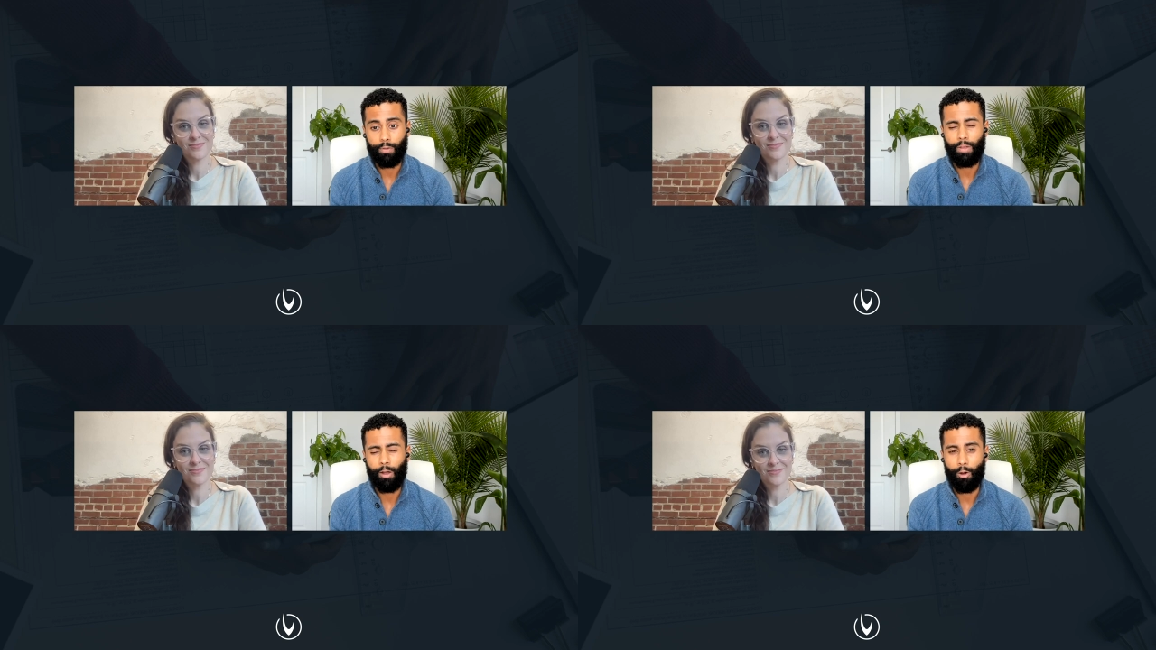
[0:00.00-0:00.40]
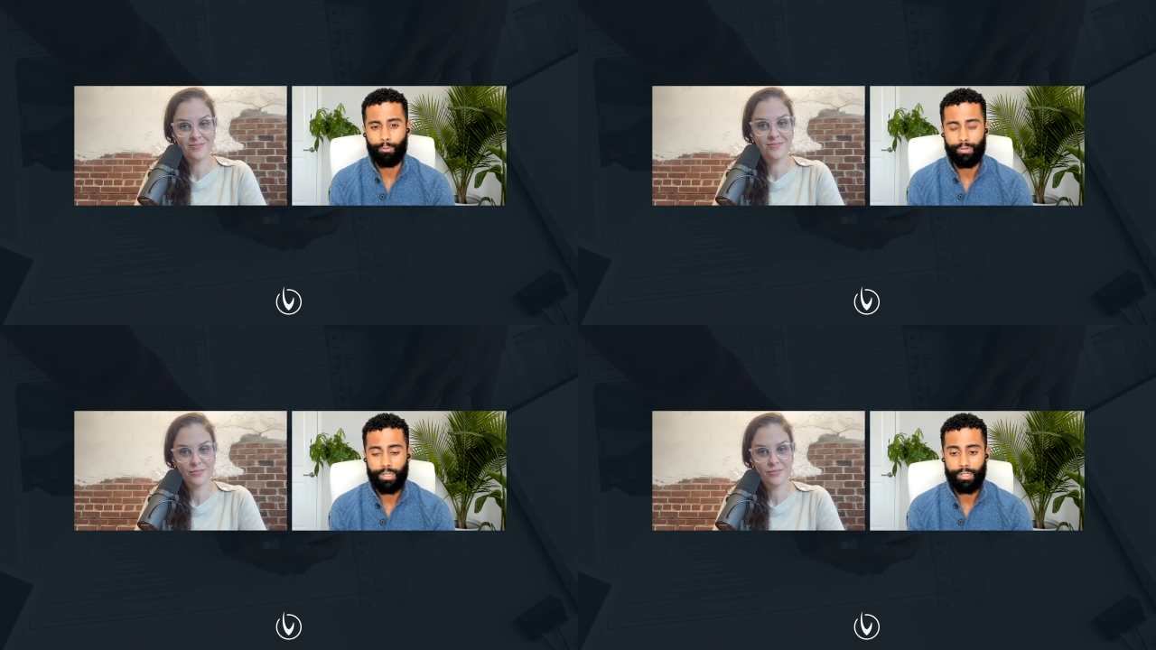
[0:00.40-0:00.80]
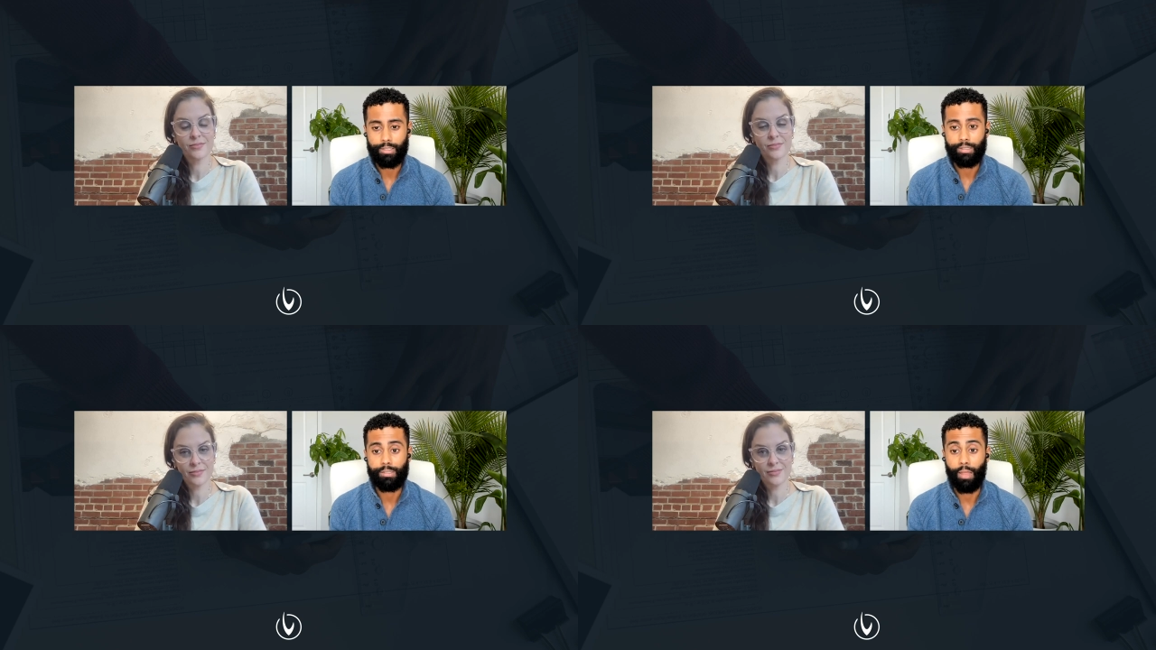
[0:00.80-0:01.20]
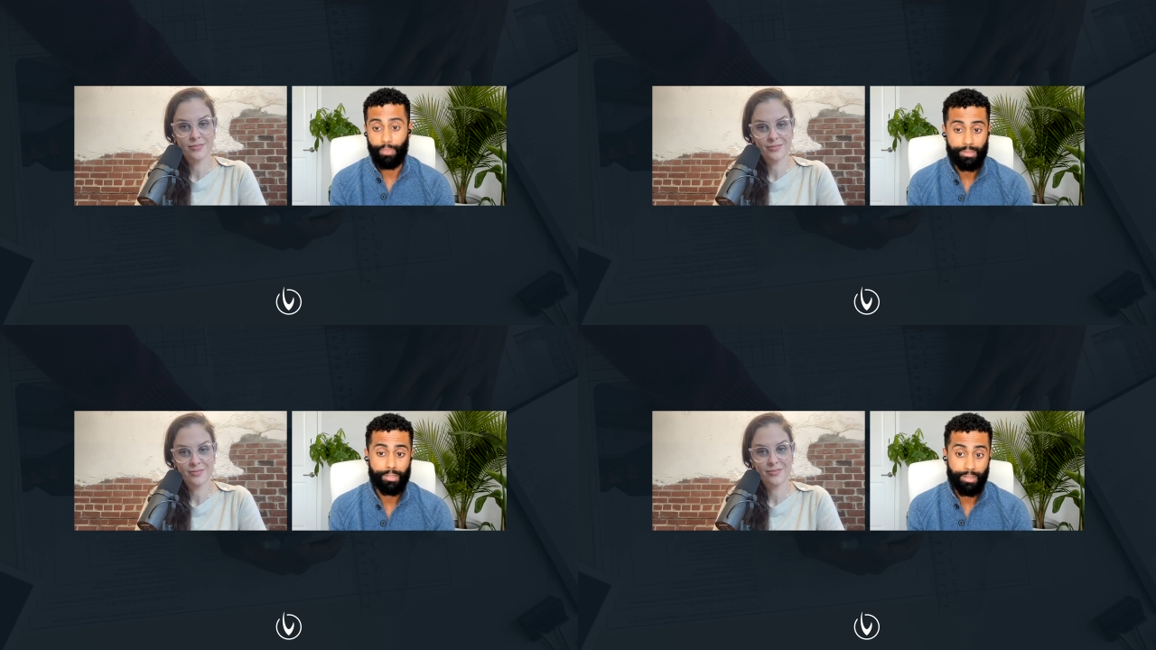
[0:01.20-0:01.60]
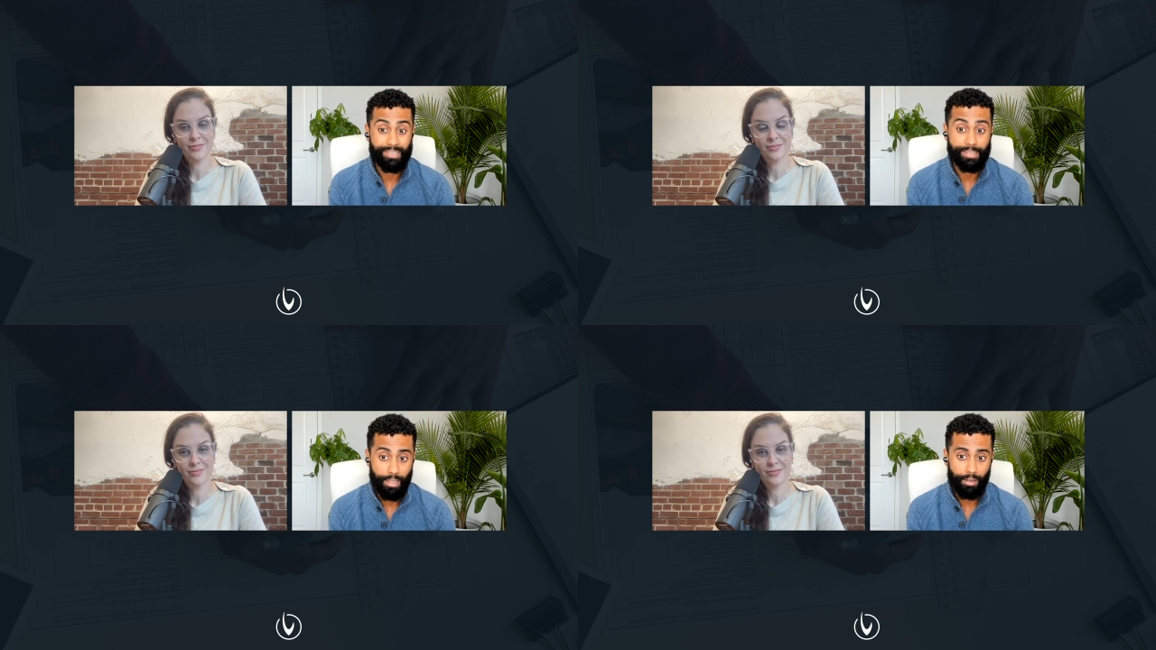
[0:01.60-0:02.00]
Speaker 1: a lot of the conversations this
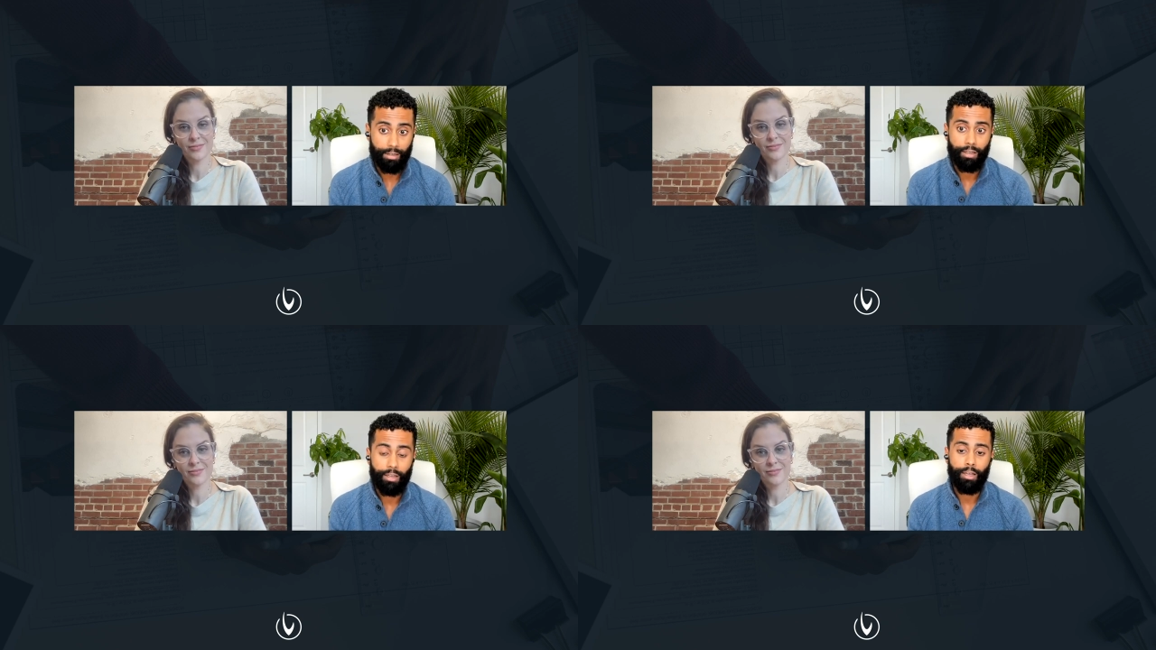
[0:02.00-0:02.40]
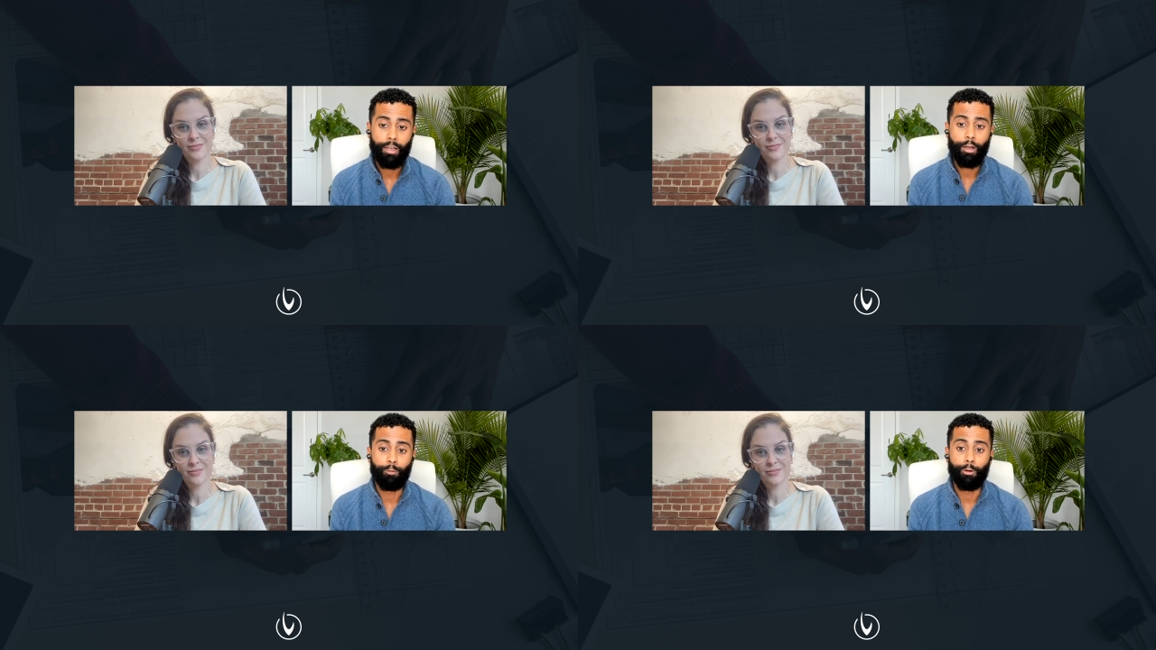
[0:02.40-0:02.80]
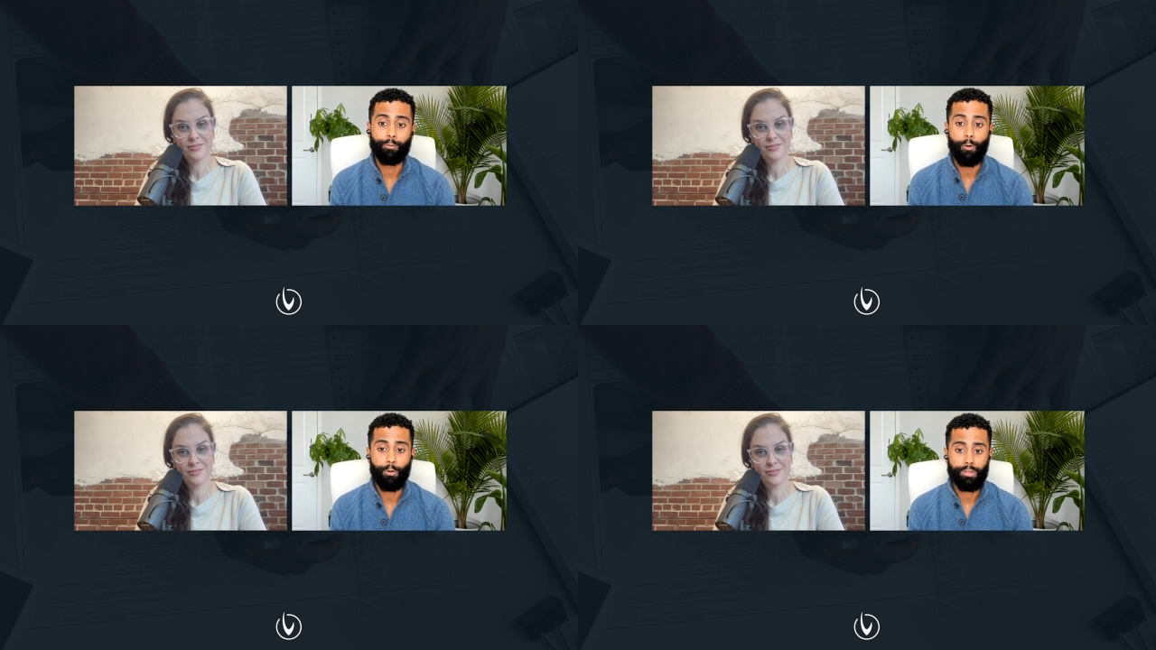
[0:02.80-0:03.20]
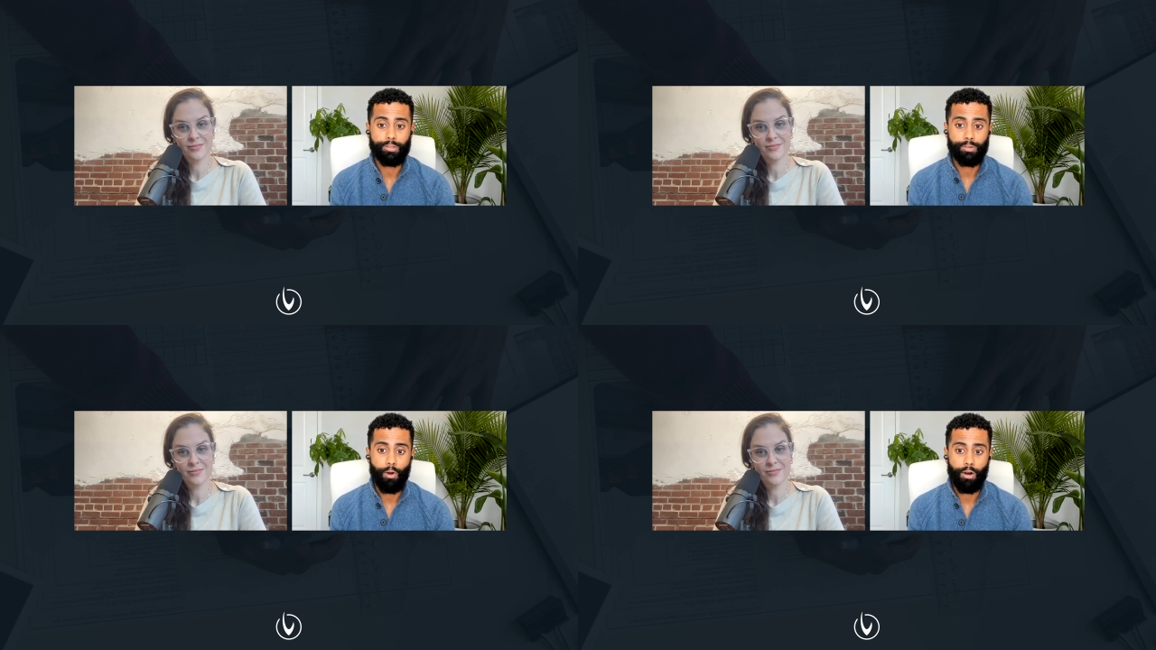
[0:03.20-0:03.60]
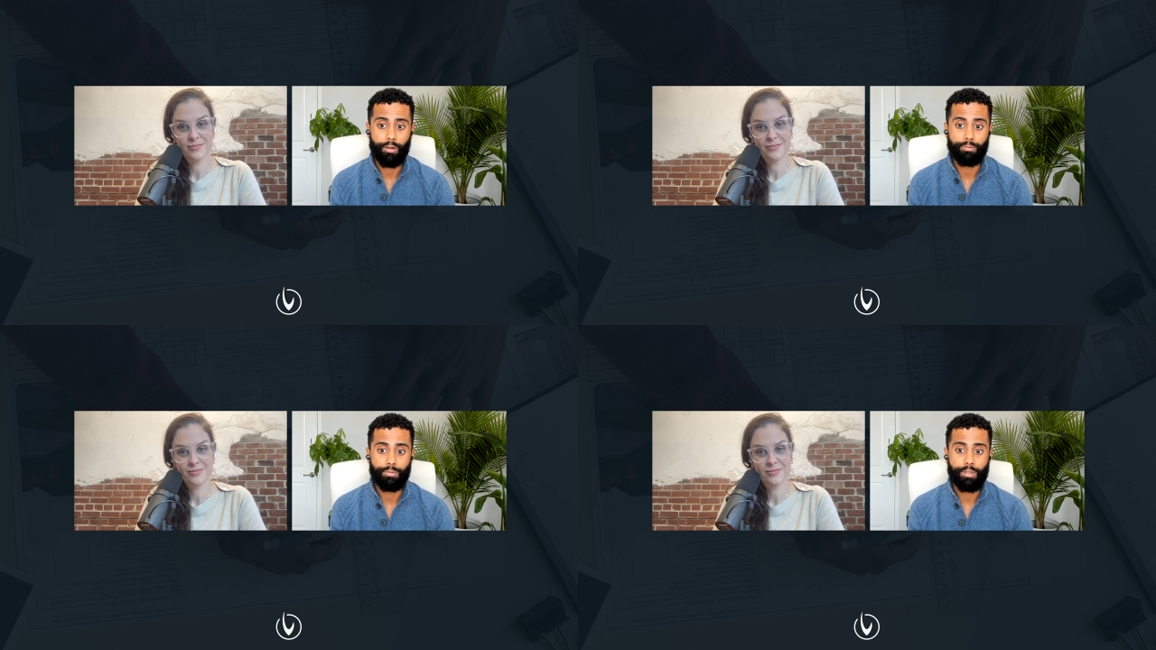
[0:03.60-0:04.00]
year still were focused
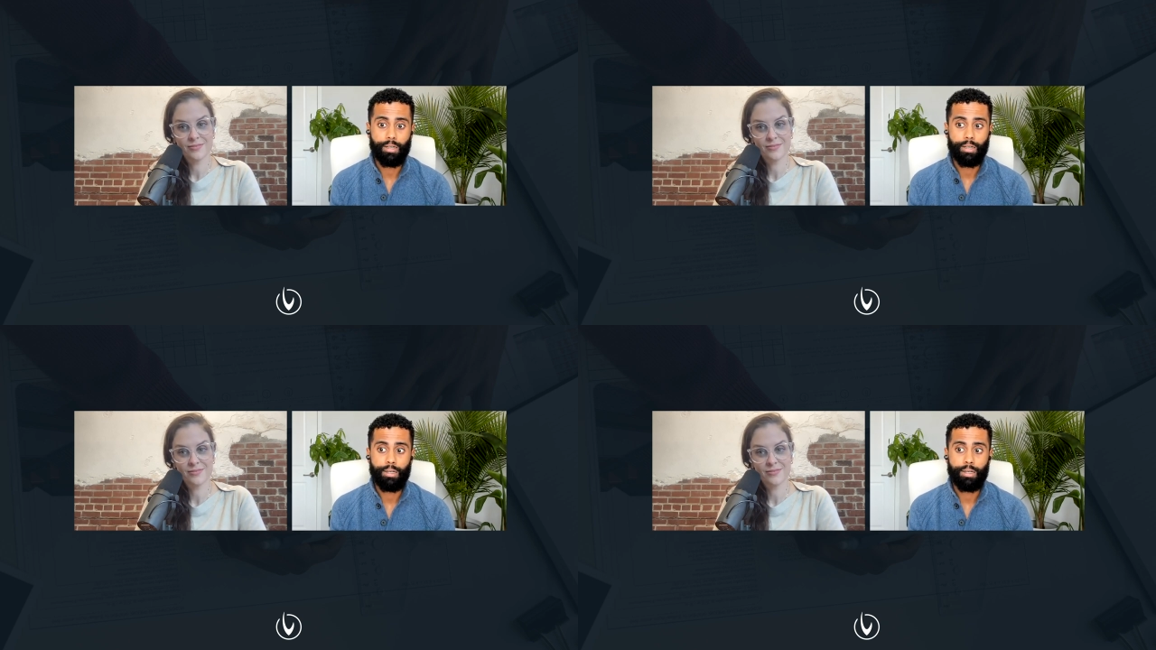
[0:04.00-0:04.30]
on